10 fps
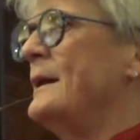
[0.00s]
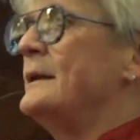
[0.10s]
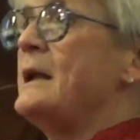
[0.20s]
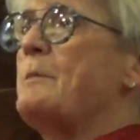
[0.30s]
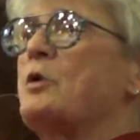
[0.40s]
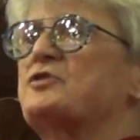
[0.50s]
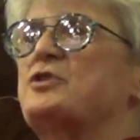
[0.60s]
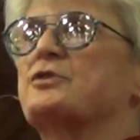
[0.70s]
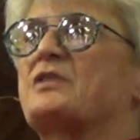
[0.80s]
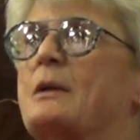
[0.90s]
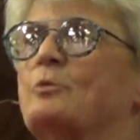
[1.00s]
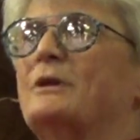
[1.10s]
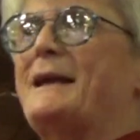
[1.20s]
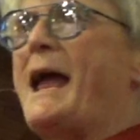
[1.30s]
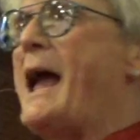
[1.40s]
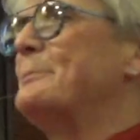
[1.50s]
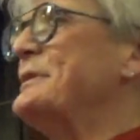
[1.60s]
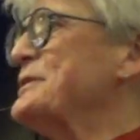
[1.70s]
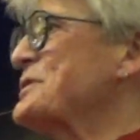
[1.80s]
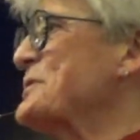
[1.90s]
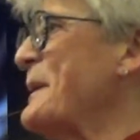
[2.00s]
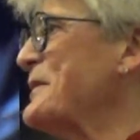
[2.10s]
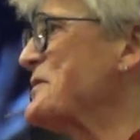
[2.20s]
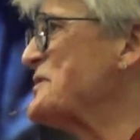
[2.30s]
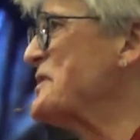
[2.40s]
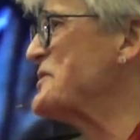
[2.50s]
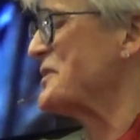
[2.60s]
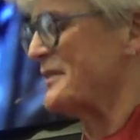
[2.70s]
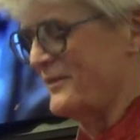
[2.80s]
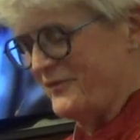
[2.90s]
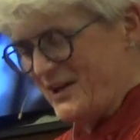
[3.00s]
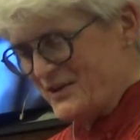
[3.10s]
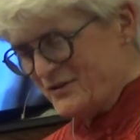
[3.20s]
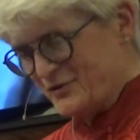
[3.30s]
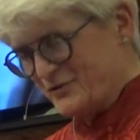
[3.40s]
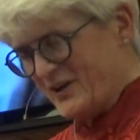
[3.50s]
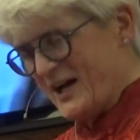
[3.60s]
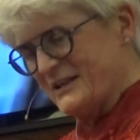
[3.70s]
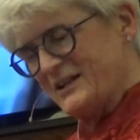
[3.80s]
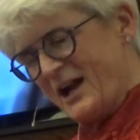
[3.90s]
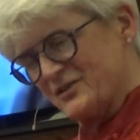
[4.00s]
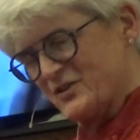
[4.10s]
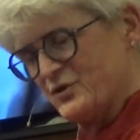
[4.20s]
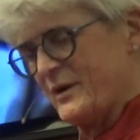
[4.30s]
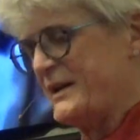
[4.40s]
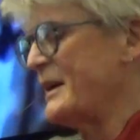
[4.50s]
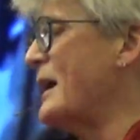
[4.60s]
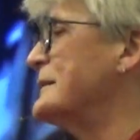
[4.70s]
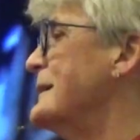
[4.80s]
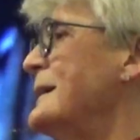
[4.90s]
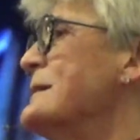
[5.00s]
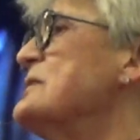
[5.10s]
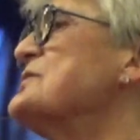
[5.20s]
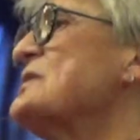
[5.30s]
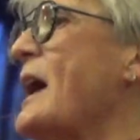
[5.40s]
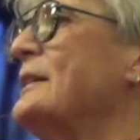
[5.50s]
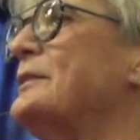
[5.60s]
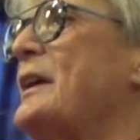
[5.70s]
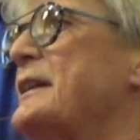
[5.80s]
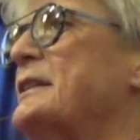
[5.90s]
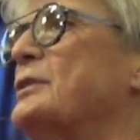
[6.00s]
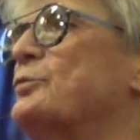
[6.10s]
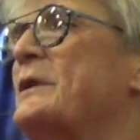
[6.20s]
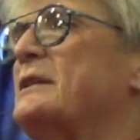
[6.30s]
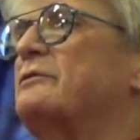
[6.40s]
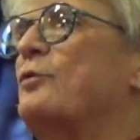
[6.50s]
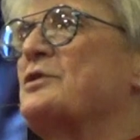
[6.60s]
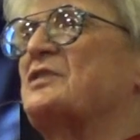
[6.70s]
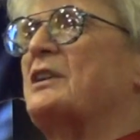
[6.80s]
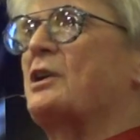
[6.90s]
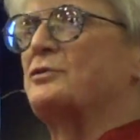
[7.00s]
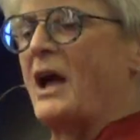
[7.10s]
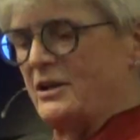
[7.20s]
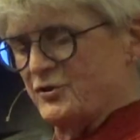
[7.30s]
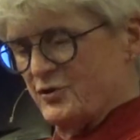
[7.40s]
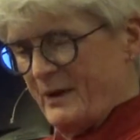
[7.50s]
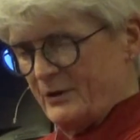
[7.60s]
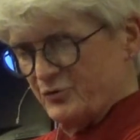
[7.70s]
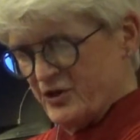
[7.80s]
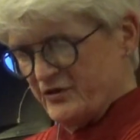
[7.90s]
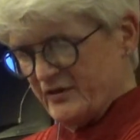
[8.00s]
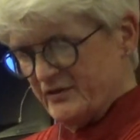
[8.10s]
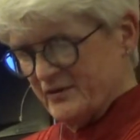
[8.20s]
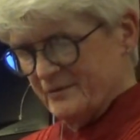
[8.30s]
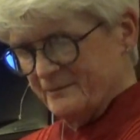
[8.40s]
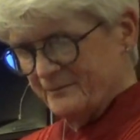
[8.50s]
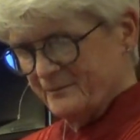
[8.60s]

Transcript: Now most years I'm really happy to spend the season of Eastertide concentrating on consolidating and reinforcing our knowledge about Jesus.